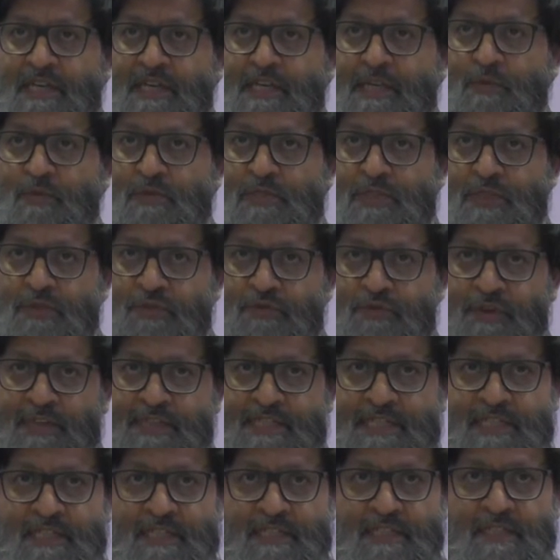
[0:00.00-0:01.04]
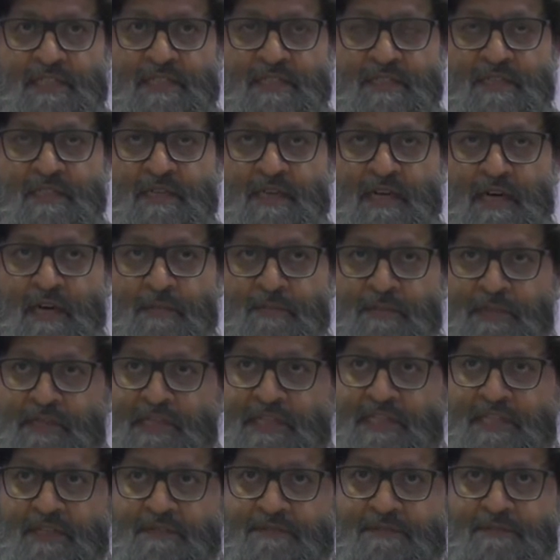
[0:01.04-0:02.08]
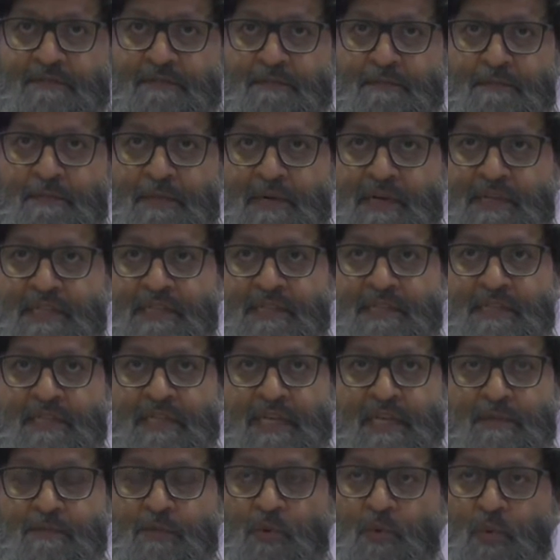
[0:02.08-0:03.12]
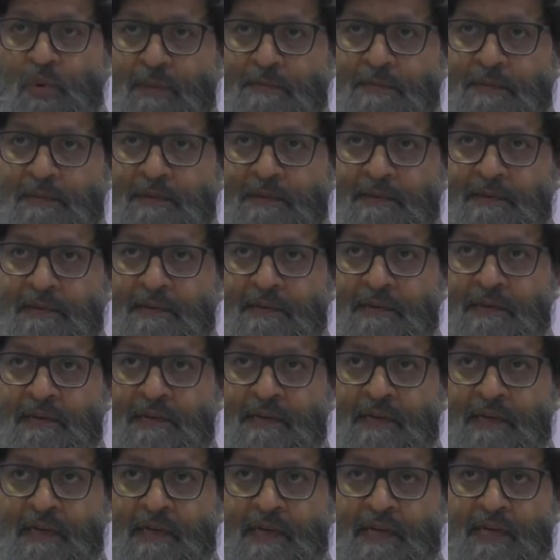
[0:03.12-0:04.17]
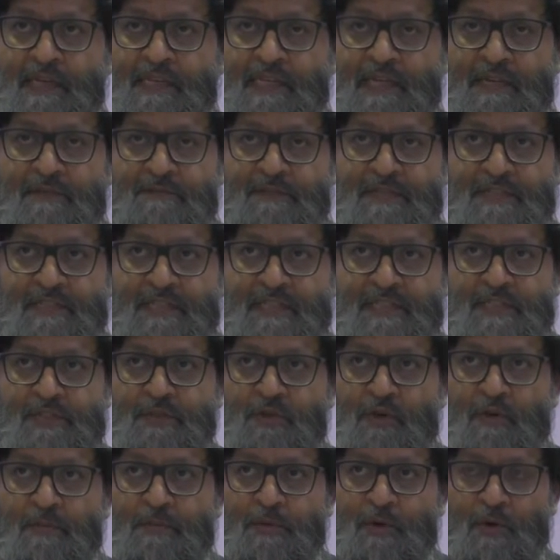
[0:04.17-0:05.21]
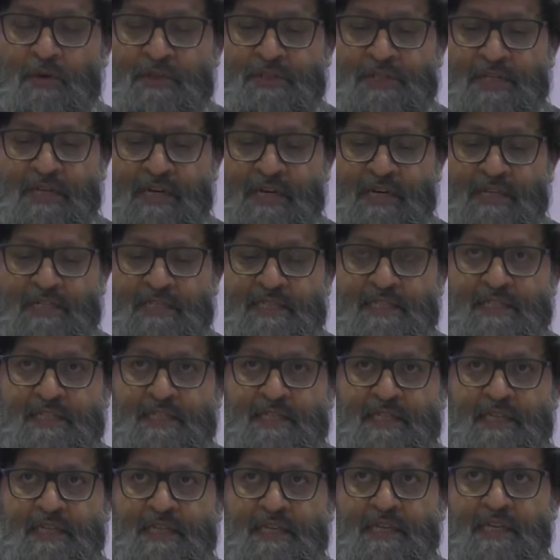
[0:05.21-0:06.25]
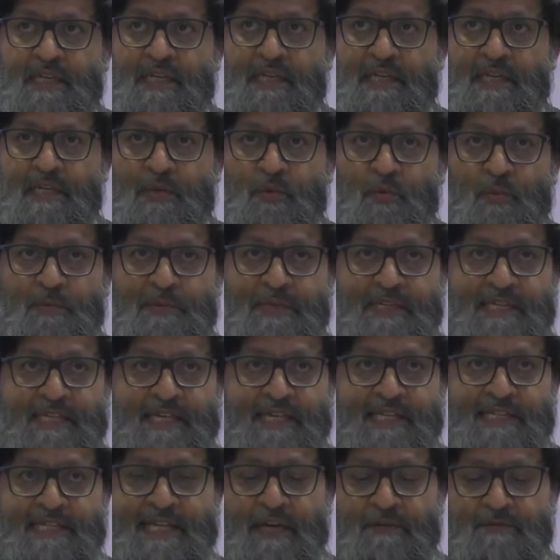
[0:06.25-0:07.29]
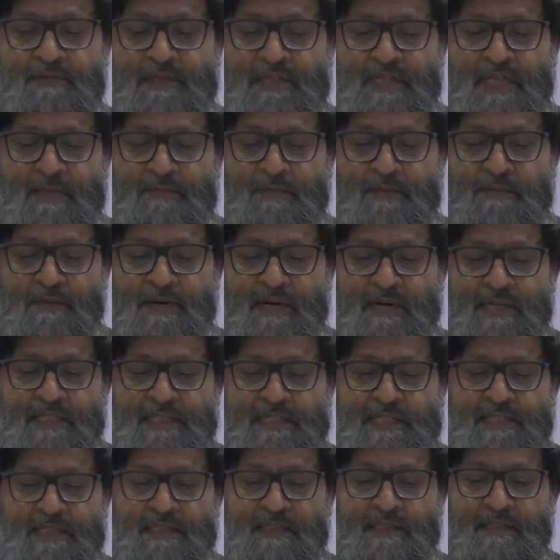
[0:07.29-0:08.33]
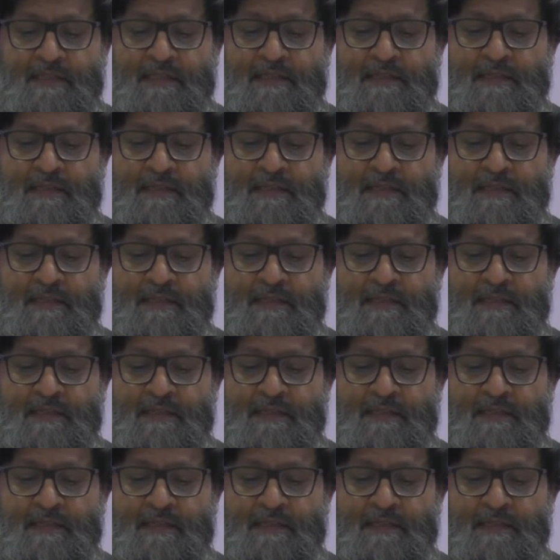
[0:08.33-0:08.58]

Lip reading: He was threatened, I believe, by the Labour whip, that if he does not apologize, he will be kicked out of the Labour Party.